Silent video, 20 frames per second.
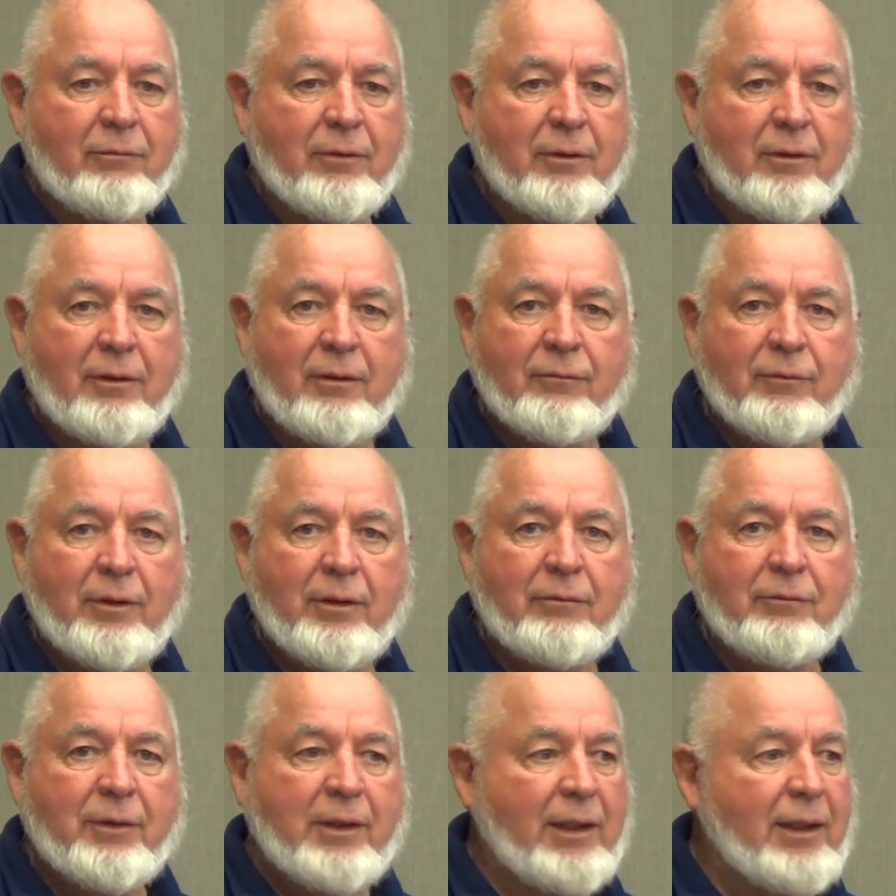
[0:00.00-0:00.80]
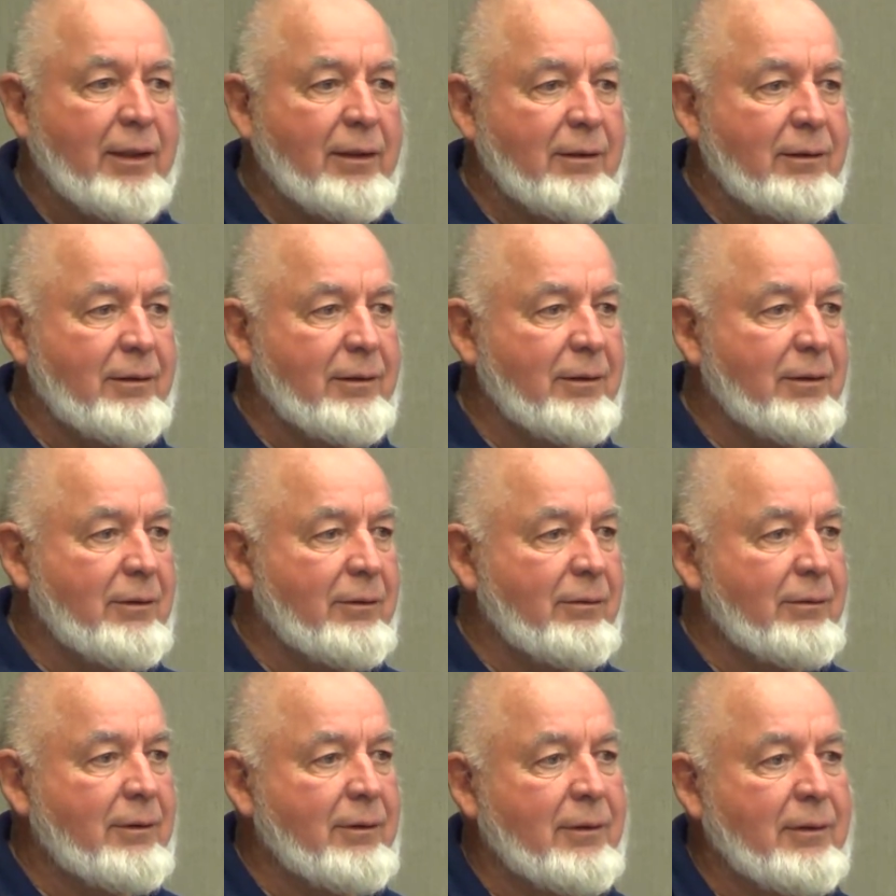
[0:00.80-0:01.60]
it, and we had
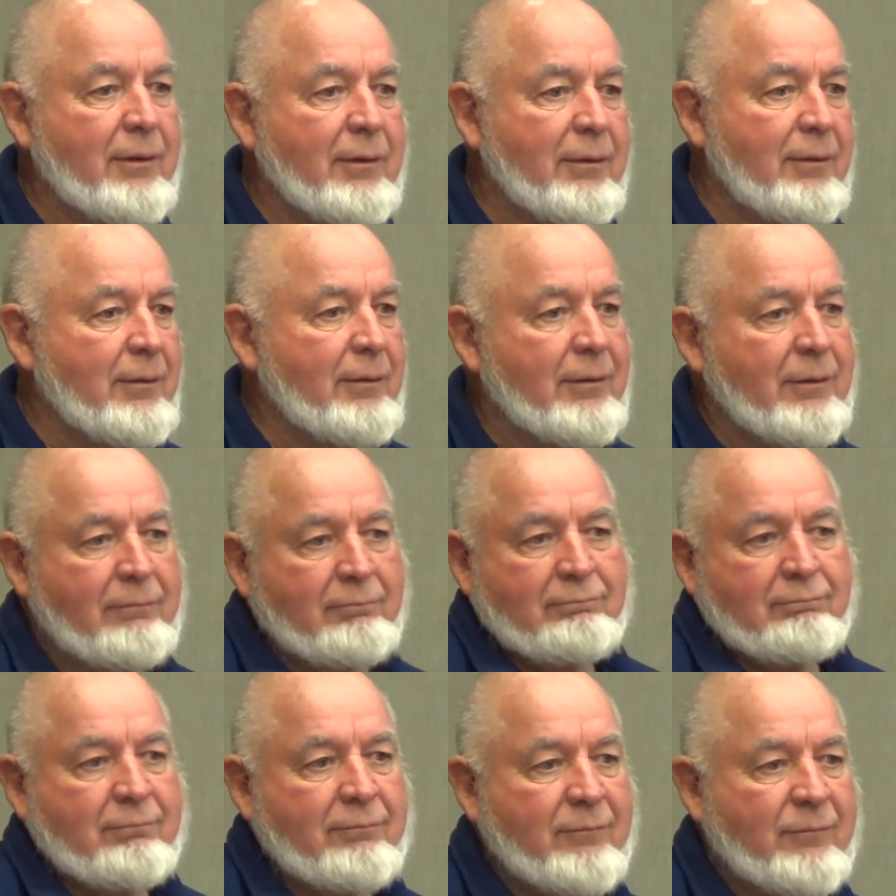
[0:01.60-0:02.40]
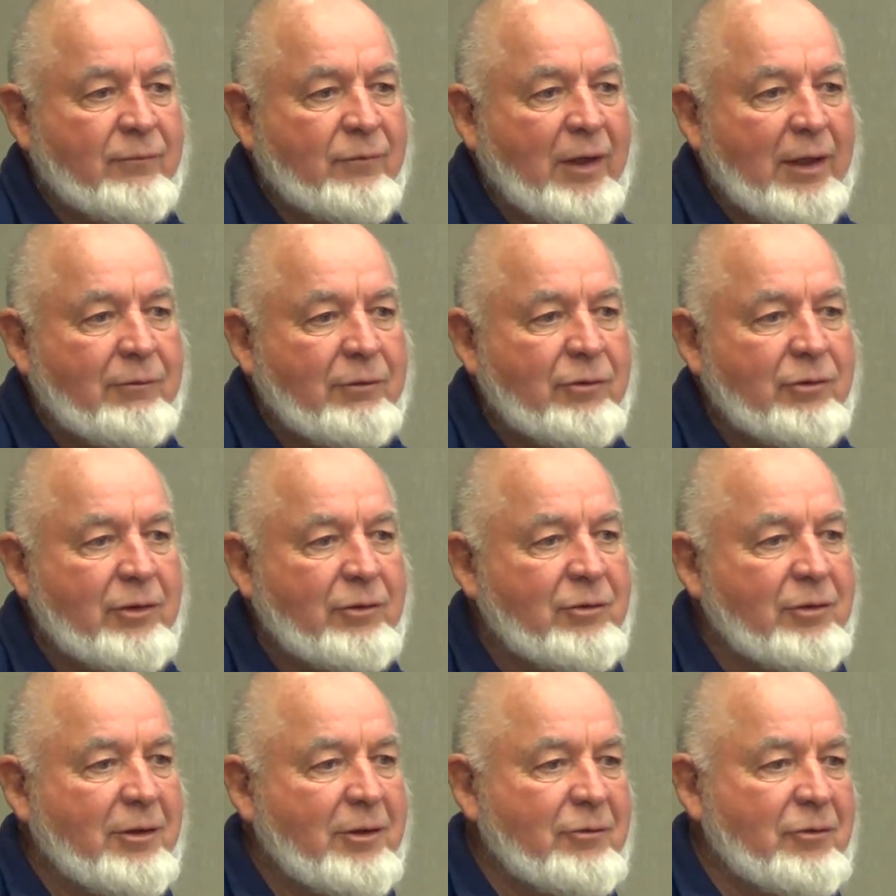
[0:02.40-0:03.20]
5 or
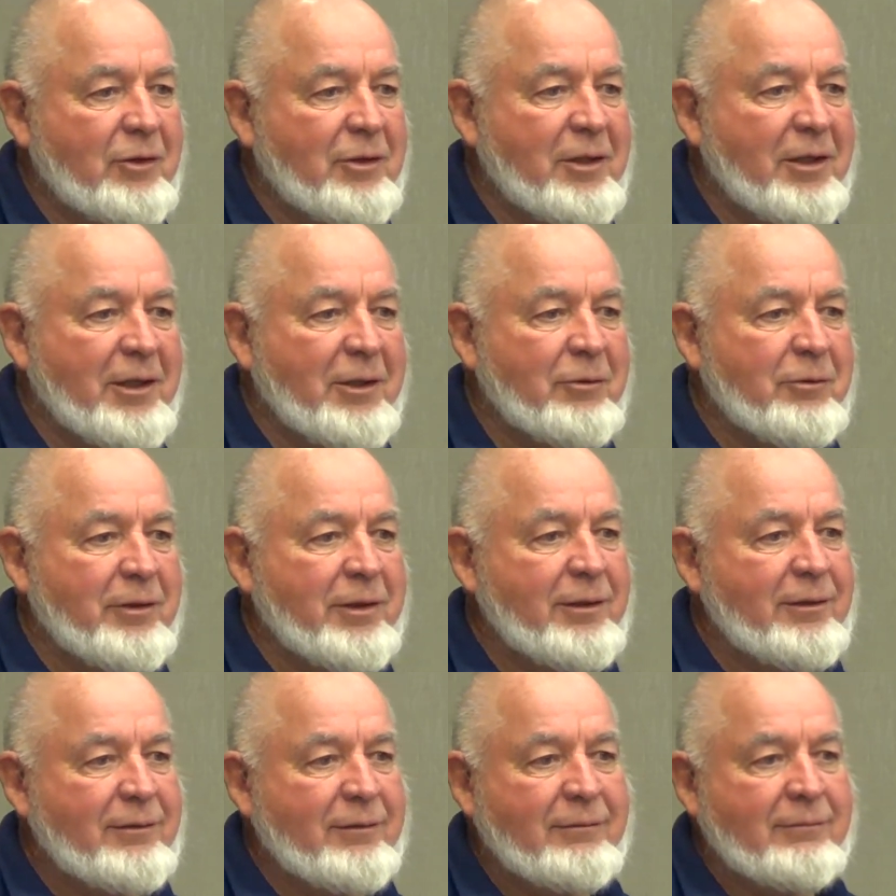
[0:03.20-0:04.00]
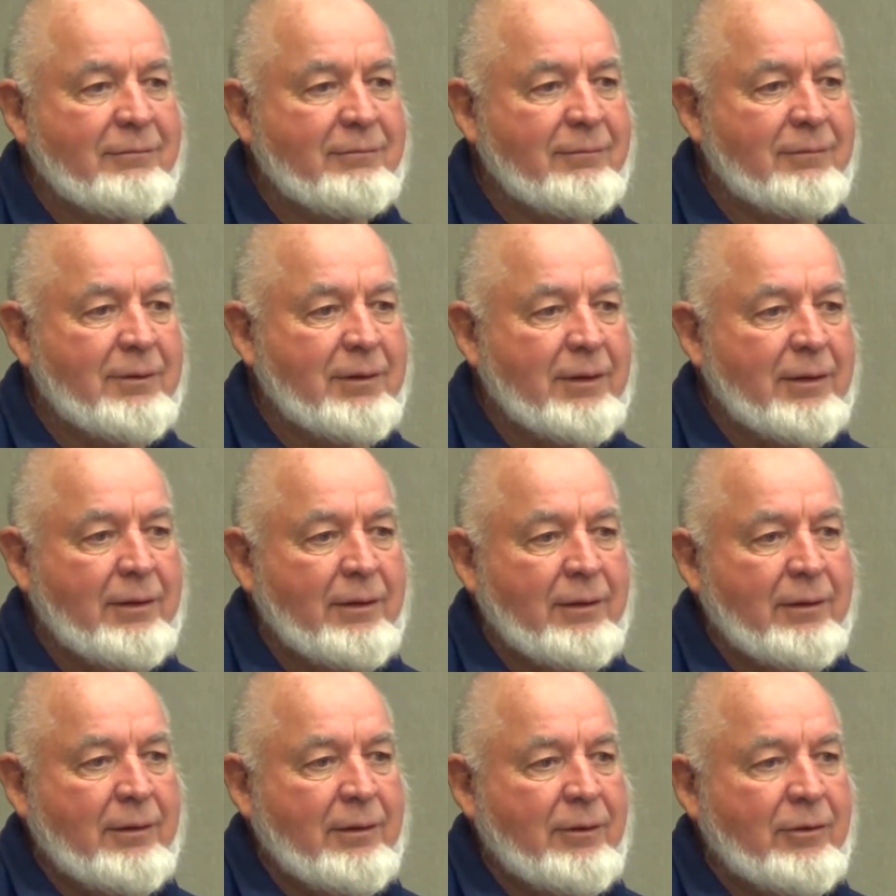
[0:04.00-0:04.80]
6 yards of concrete and
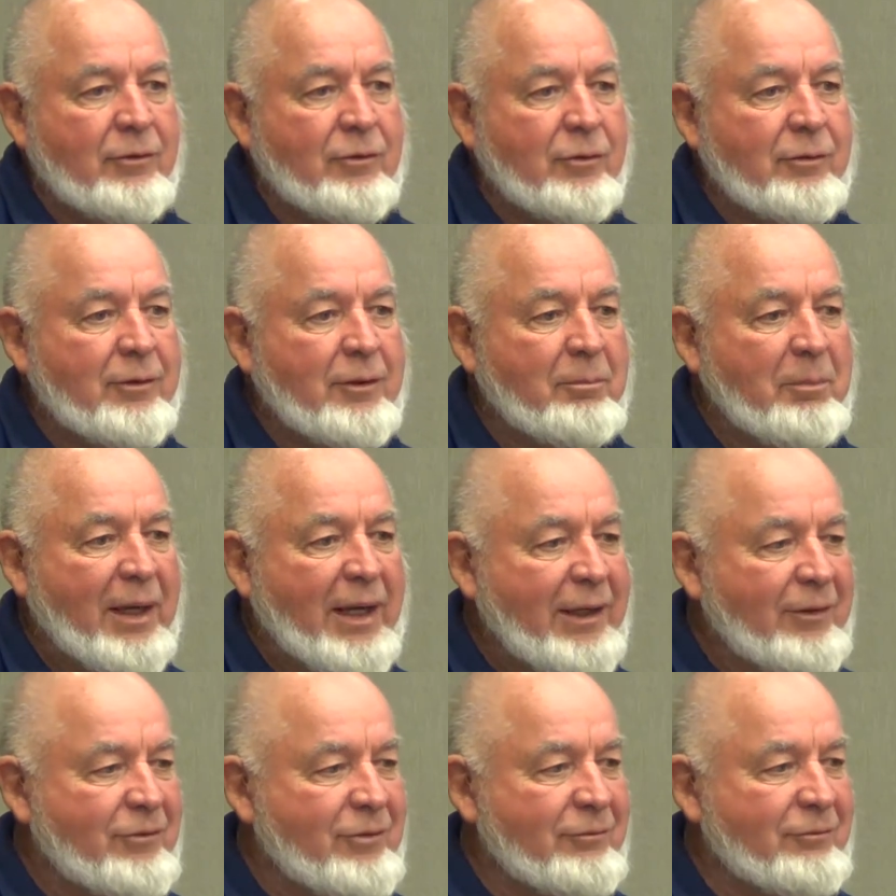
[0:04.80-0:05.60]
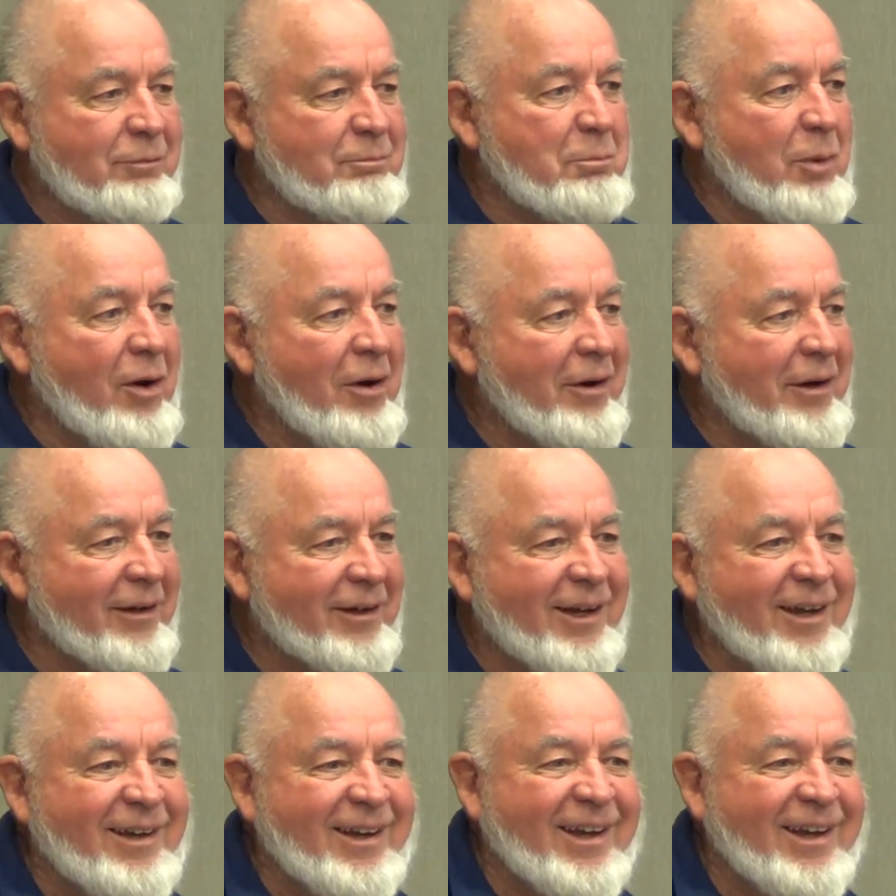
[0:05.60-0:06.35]
200 bags of bark.